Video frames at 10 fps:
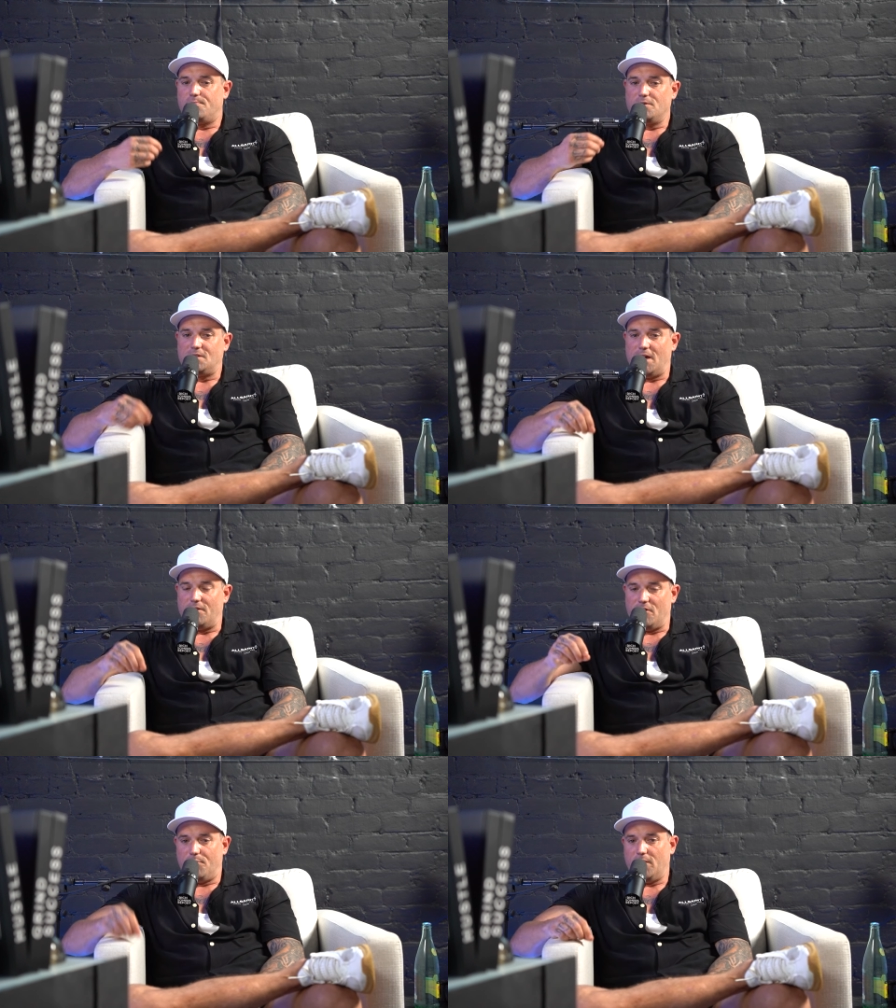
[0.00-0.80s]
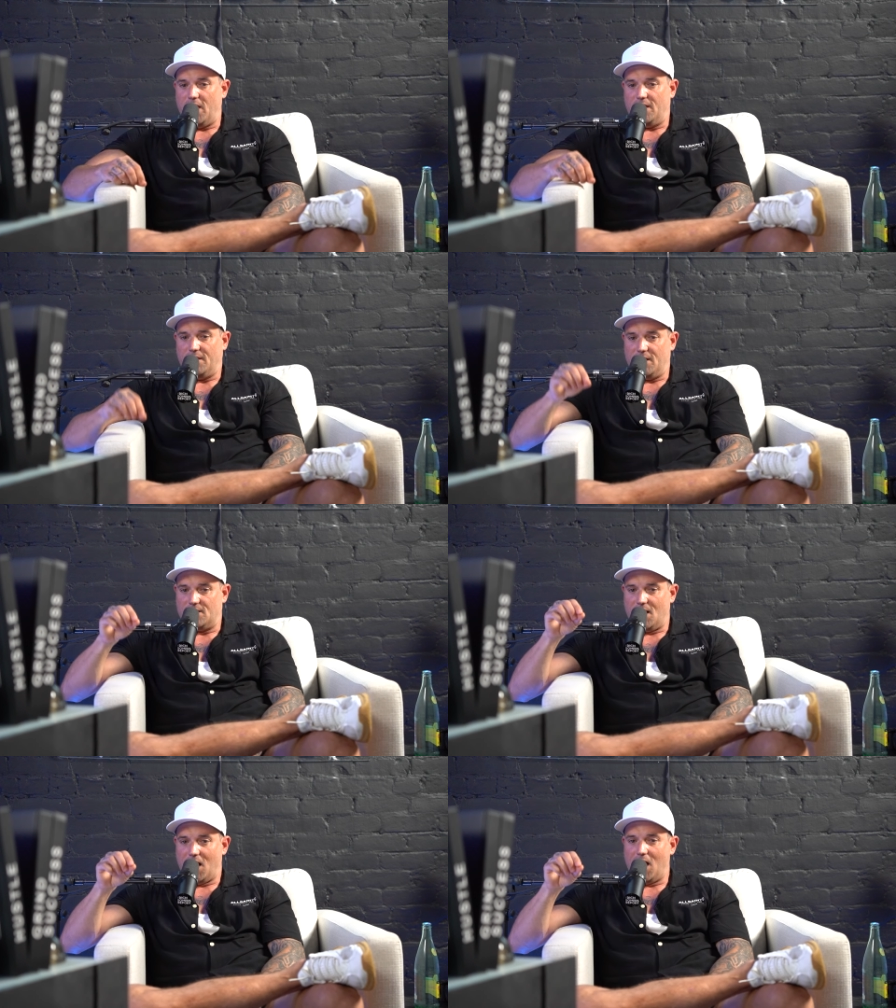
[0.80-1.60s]
put together a plan,
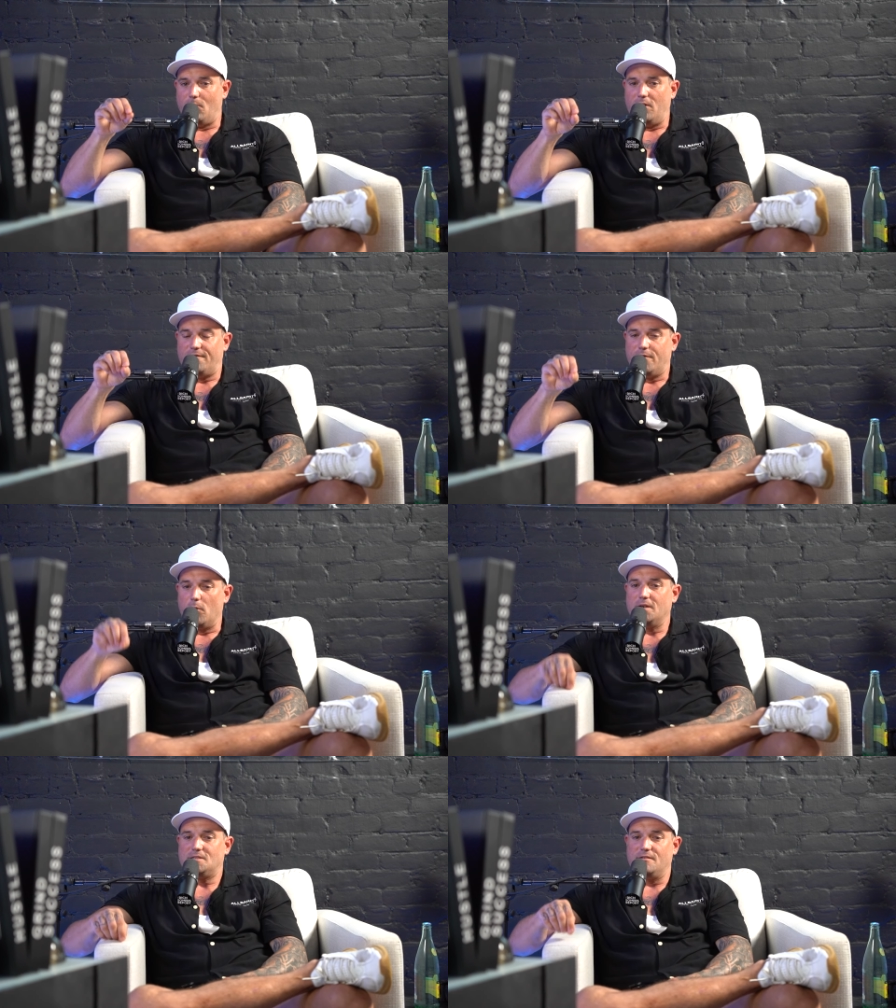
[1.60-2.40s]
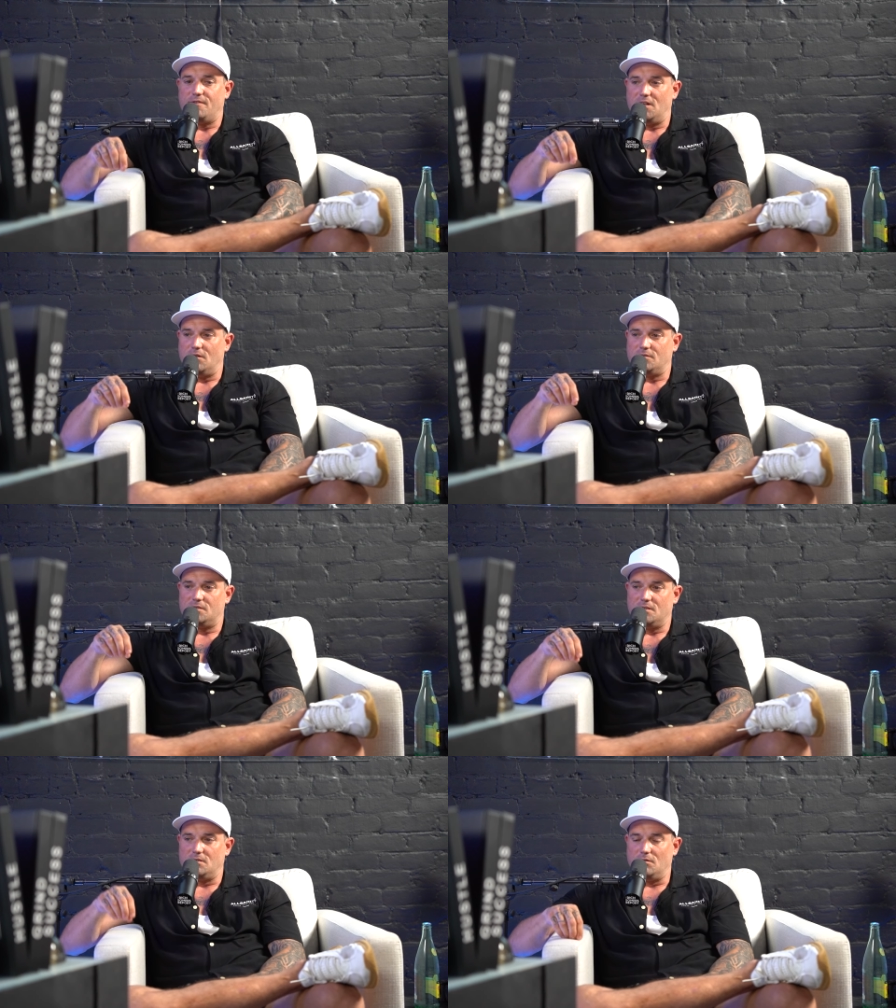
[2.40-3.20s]
like I would focus the videos
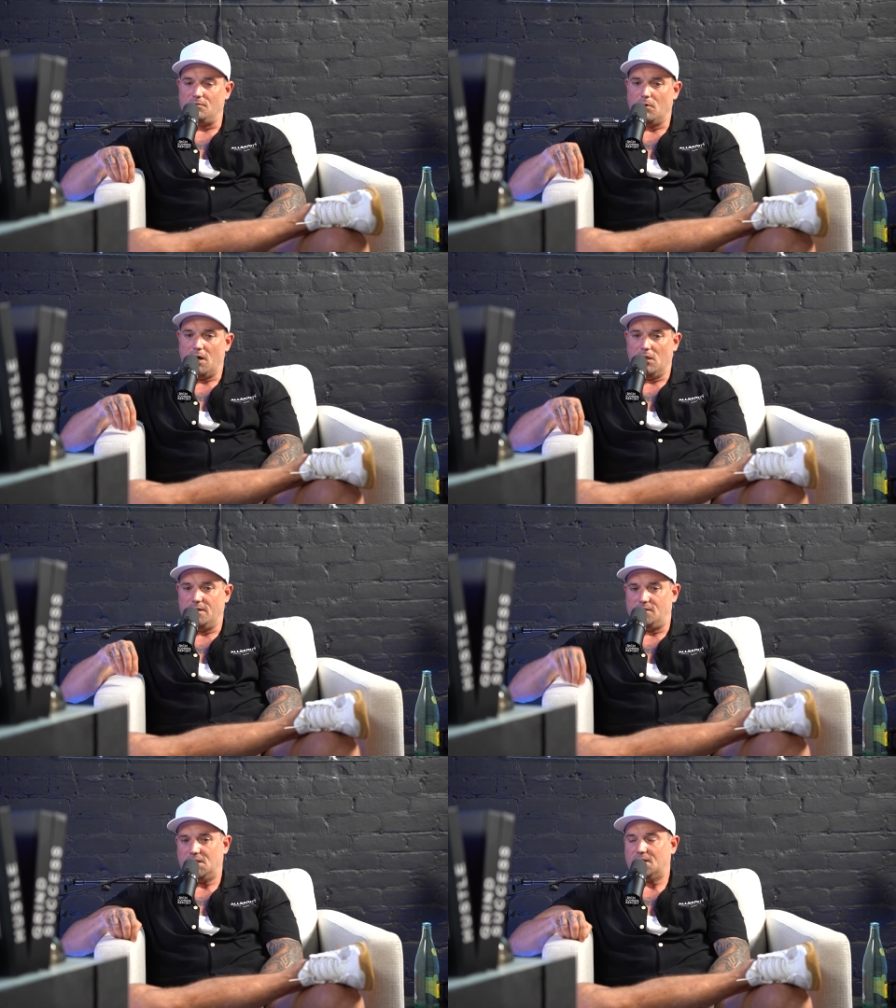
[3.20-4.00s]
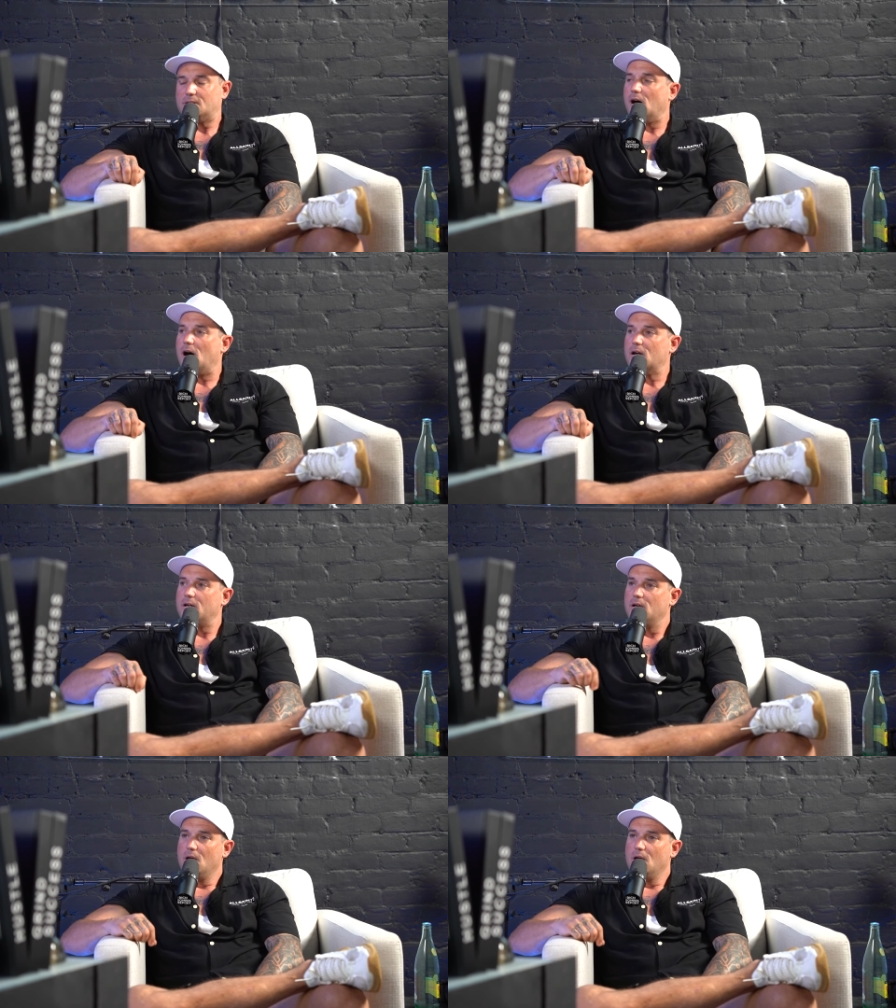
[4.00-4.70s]
to do well on TikTok